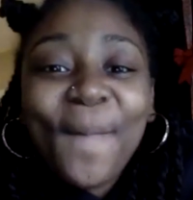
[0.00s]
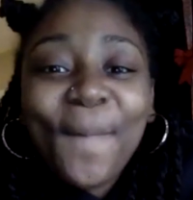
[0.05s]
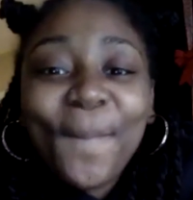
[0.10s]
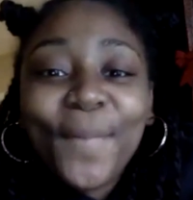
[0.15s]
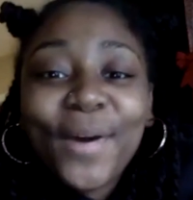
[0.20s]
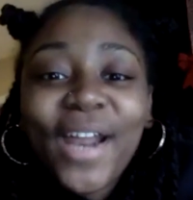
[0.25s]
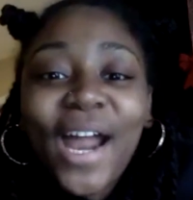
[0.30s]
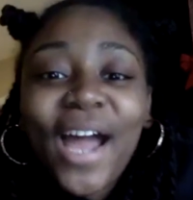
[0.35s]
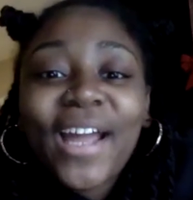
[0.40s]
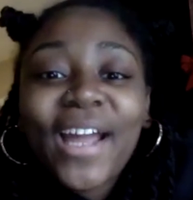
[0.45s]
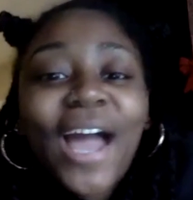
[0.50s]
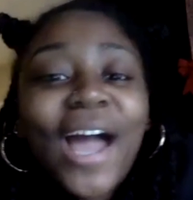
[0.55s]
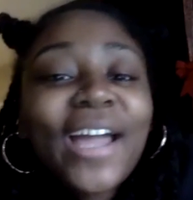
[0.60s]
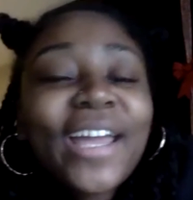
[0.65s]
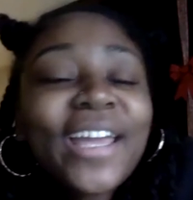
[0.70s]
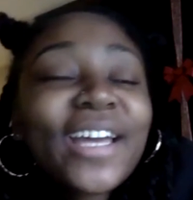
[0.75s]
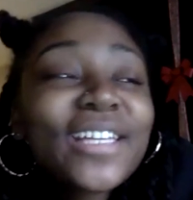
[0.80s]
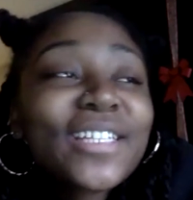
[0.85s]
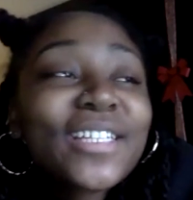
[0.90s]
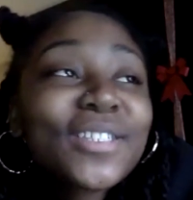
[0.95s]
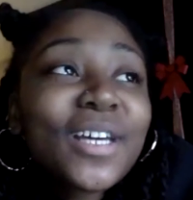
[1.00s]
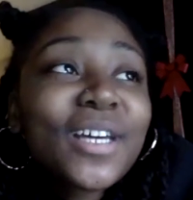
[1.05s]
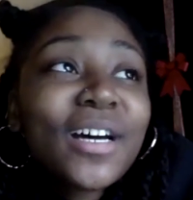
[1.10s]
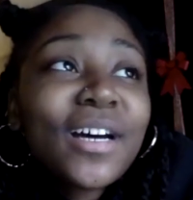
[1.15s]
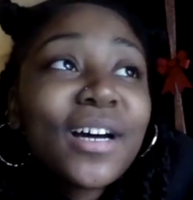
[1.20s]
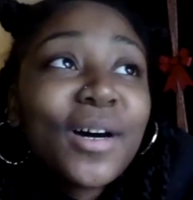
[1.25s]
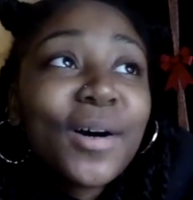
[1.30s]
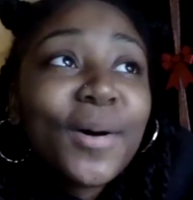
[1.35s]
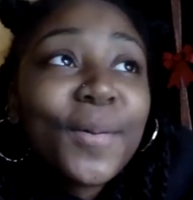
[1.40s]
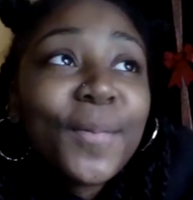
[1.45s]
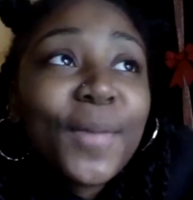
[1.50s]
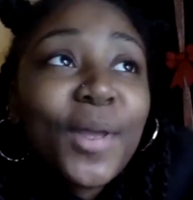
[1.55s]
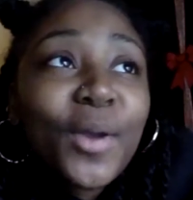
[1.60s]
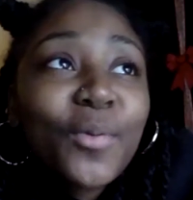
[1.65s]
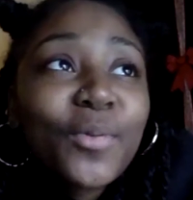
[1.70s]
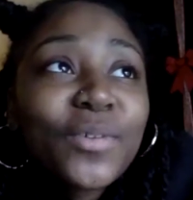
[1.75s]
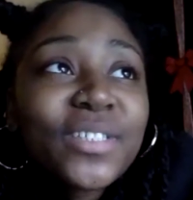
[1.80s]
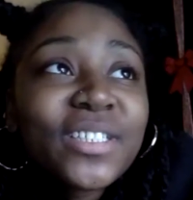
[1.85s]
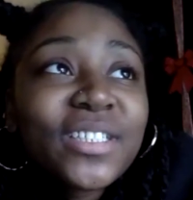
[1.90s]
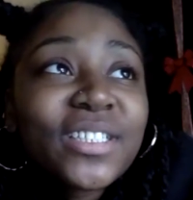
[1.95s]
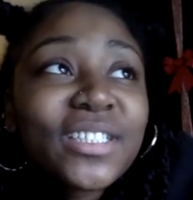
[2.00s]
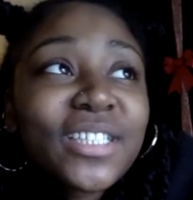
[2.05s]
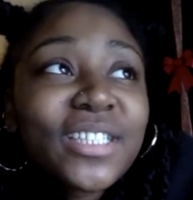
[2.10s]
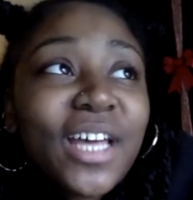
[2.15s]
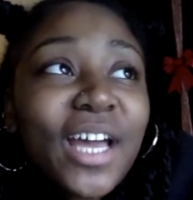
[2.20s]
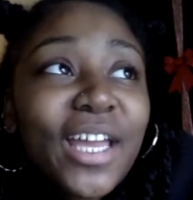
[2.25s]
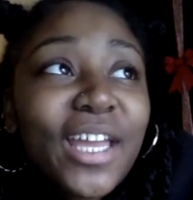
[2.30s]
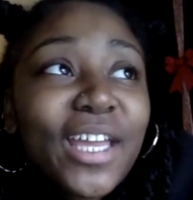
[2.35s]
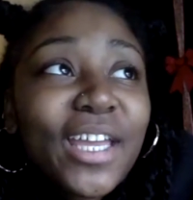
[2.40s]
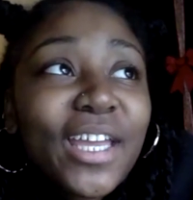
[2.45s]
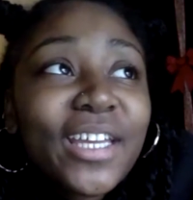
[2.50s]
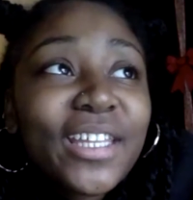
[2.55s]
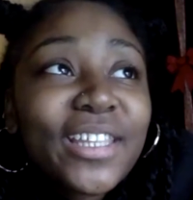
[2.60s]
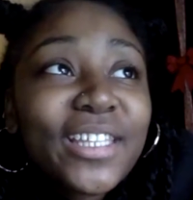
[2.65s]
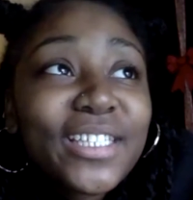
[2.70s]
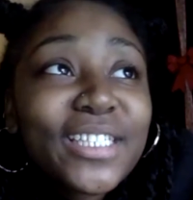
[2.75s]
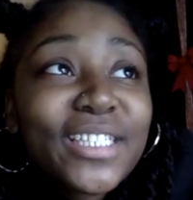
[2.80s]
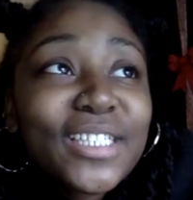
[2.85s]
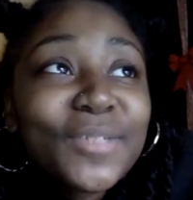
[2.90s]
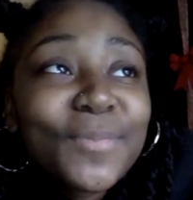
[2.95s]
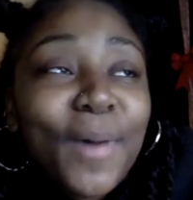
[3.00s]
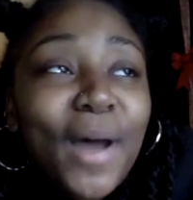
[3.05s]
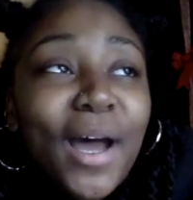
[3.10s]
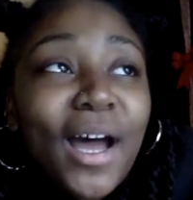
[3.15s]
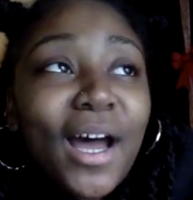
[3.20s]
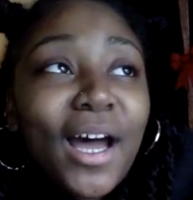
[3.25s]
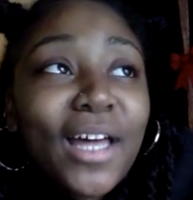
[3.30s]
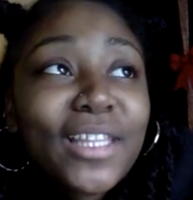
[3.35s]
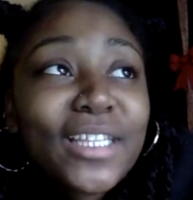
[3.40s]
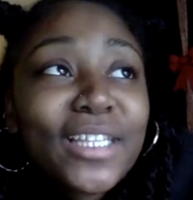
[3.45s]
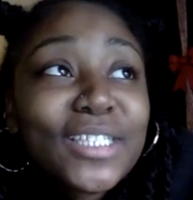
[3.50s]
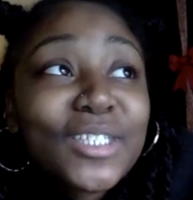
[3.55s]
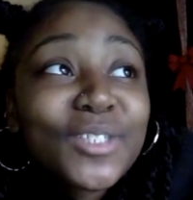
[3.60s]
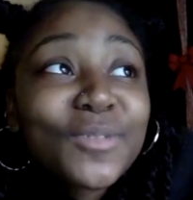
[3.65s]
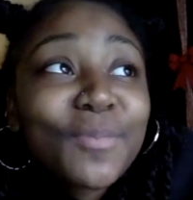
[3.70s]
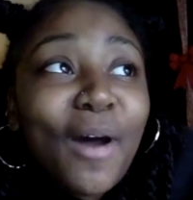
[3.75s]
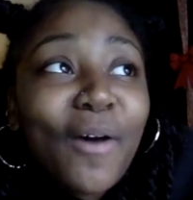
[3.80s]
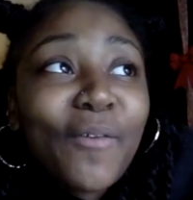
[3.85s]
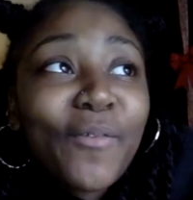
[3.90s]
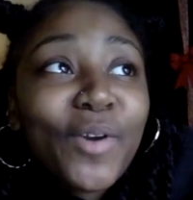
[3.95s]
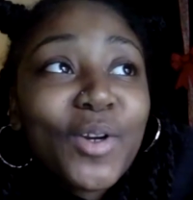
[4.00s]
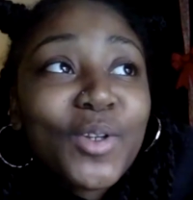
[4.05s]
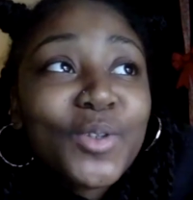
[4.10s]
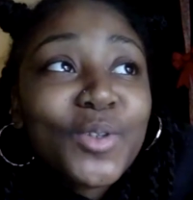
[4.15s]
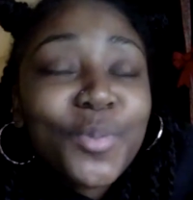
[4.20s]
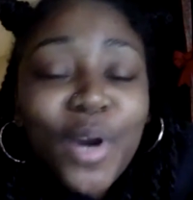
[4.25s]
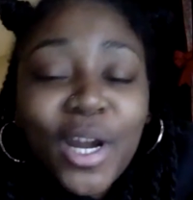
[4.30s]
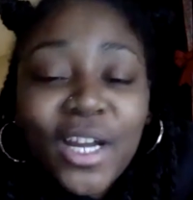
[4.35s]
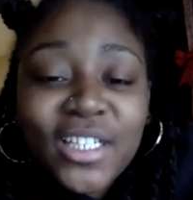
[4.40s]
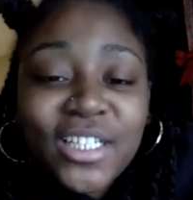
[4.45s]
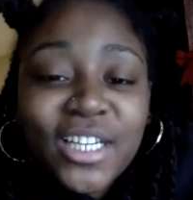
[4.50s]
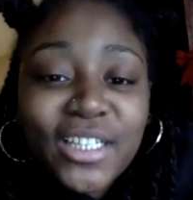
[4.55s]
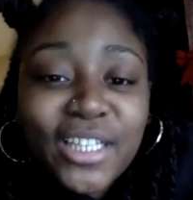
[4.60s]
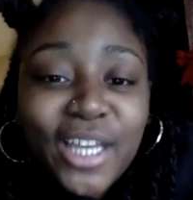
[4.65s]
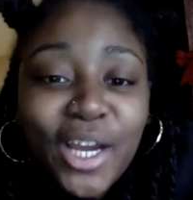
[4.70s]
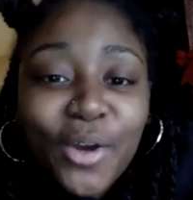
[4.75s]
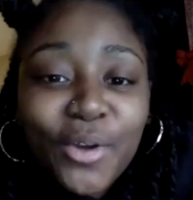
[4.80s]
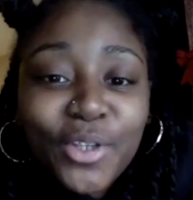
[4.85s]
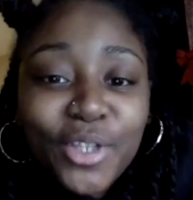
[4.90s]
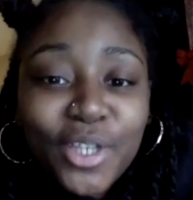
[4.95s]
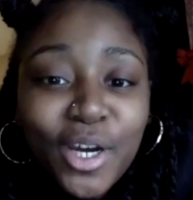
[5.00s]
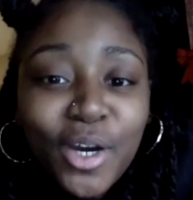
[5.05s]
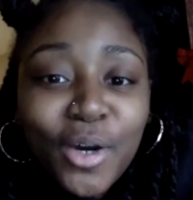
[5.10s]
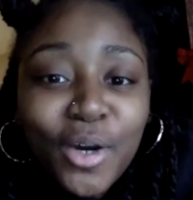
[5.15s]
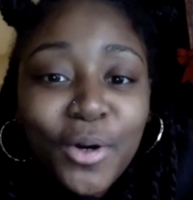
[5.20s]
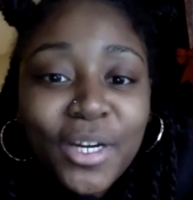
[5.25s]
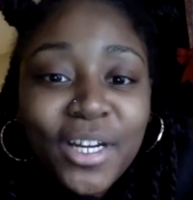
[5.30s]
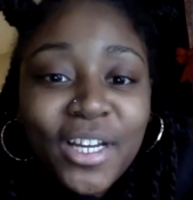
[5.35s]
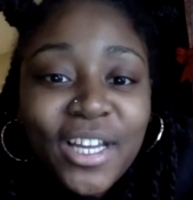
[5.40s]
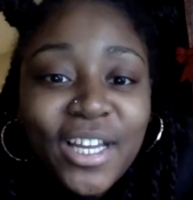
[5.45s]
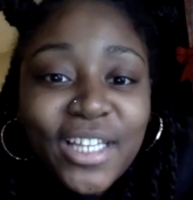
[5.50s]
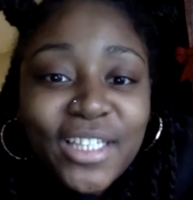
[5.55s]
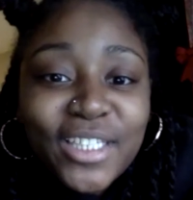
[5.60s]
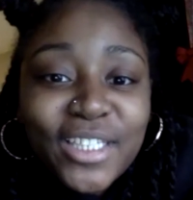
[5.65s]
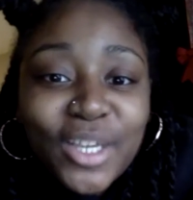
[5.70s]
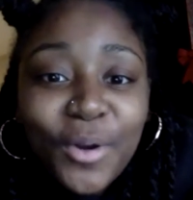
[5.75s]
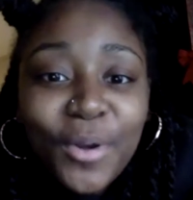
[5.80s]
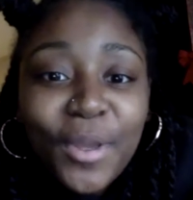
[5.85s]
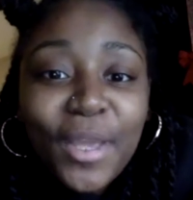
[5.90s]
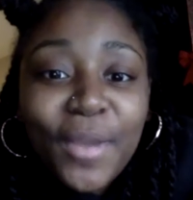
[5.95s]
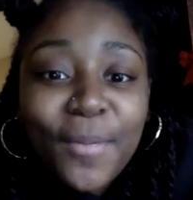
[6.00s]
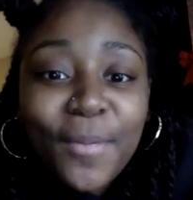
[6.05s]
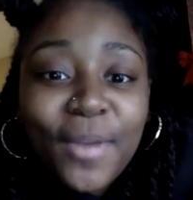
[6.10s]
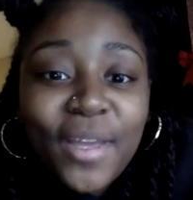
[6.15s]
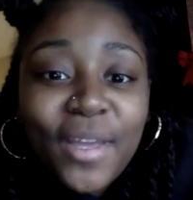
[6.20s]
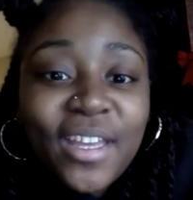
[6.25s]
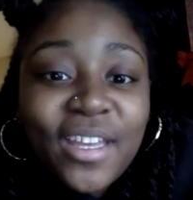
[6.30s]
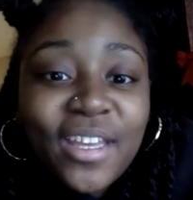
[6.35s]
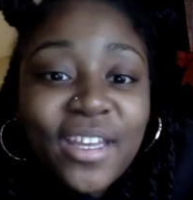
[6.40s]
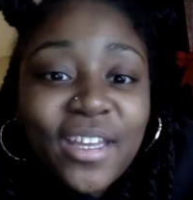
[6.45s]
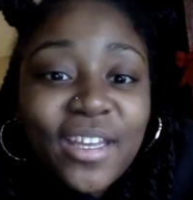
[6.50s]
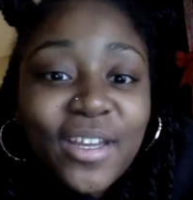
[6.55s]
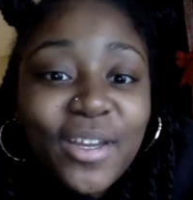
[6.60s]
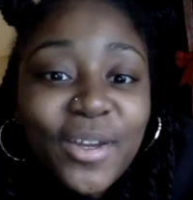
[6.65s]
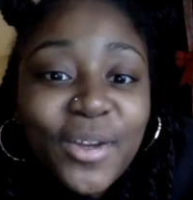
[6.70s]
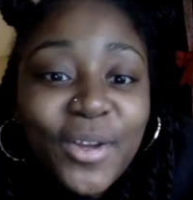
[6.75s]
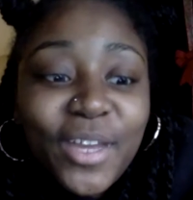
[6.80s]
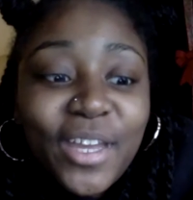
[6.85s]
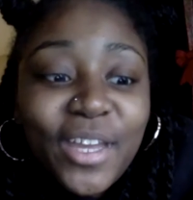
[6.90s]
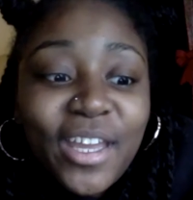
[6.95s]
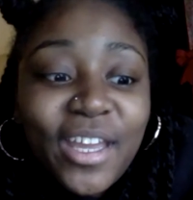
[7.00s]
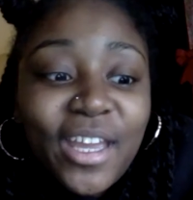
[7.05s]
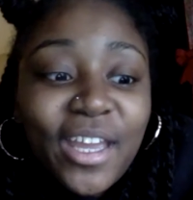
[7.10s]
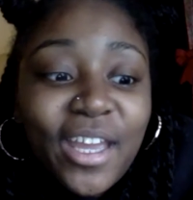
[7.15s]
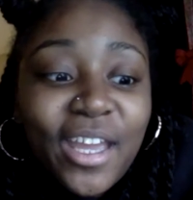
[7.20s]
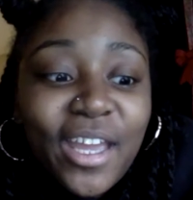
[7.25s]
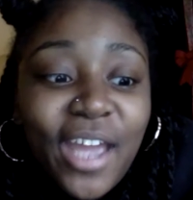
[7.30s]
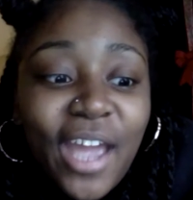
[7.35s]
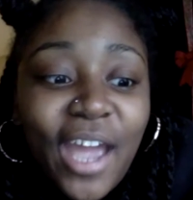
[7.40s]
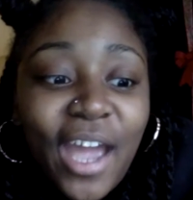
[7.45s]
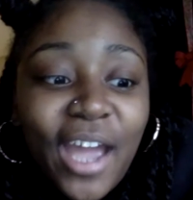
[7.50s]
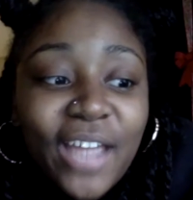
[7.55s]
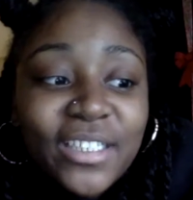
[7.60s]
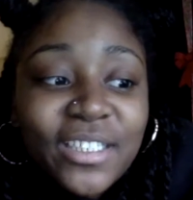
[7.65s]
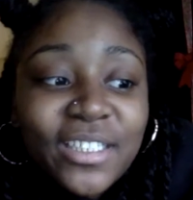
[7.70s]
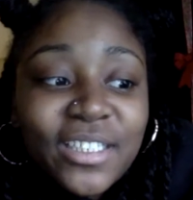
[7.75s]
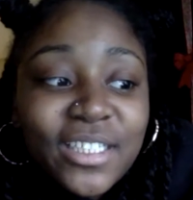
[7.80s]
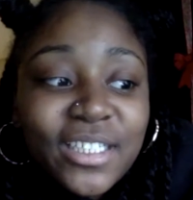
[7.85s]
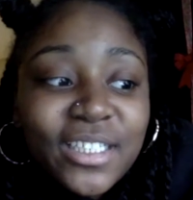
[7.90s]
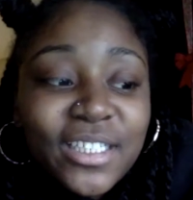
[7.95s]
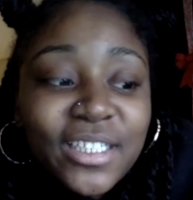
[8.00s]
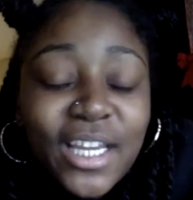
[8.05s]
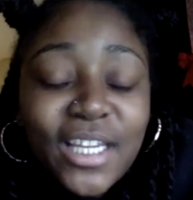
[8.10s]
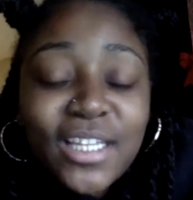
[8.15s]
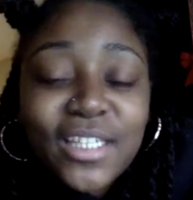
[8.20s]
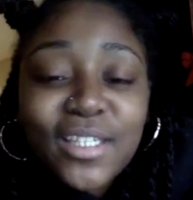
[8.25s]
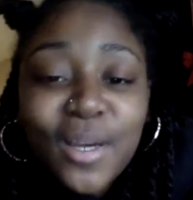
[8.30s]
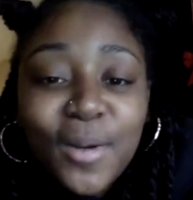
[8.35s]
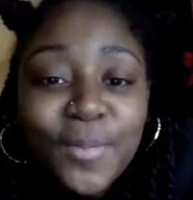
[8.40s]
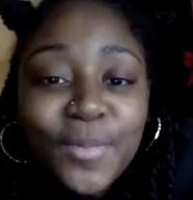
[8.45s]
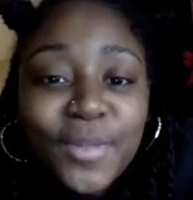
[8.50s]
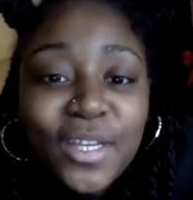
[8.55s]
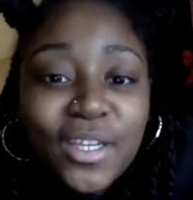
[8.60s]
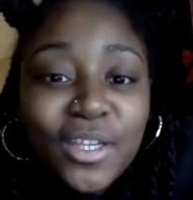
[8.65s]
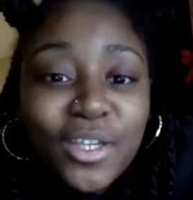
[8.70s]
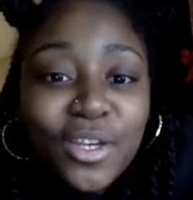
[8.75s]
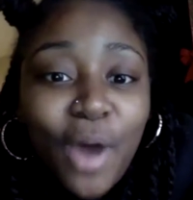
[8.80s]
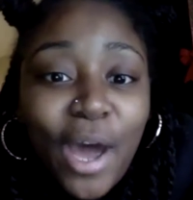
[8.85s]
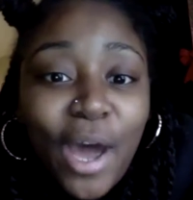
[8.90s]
but I guess it was just like, this is my first project out, you know, so it has to say something, you know.